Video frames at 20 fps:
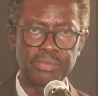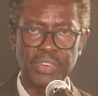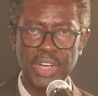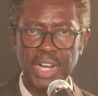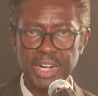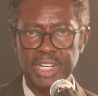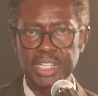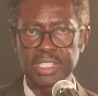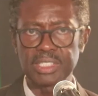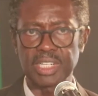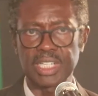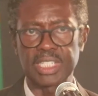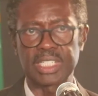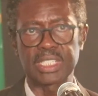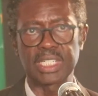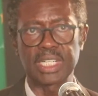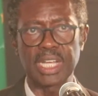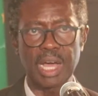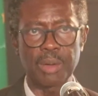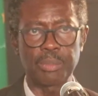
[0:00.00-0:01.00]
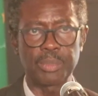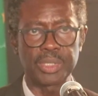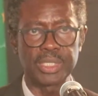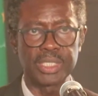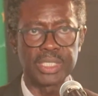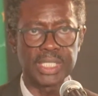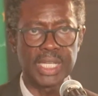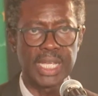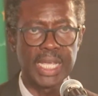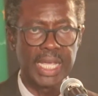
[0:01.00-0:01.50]
very interesting
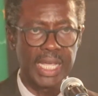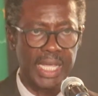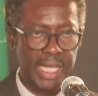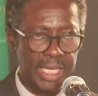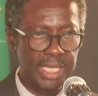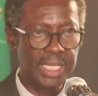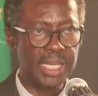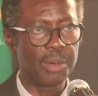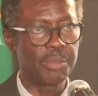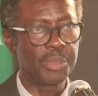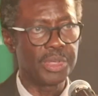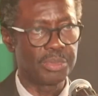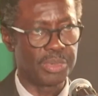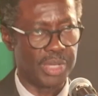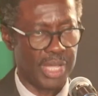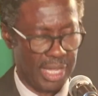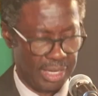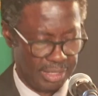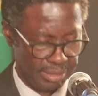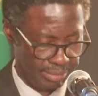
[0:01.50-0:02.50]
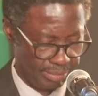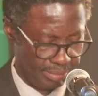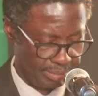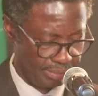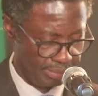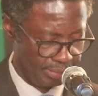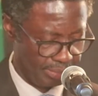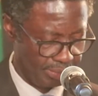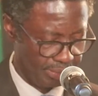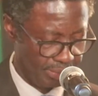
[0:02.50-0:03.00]
happened in Namibia,
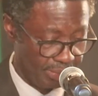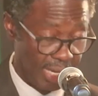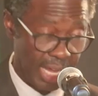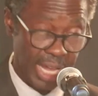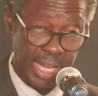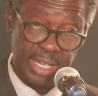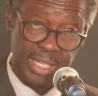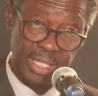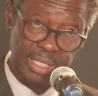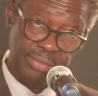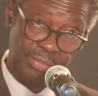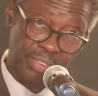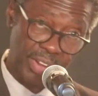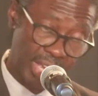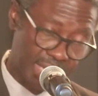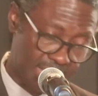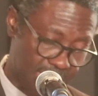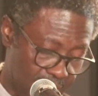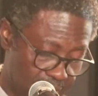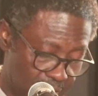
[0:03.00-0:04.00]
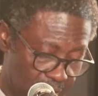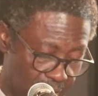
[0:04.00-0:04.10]
and in fact,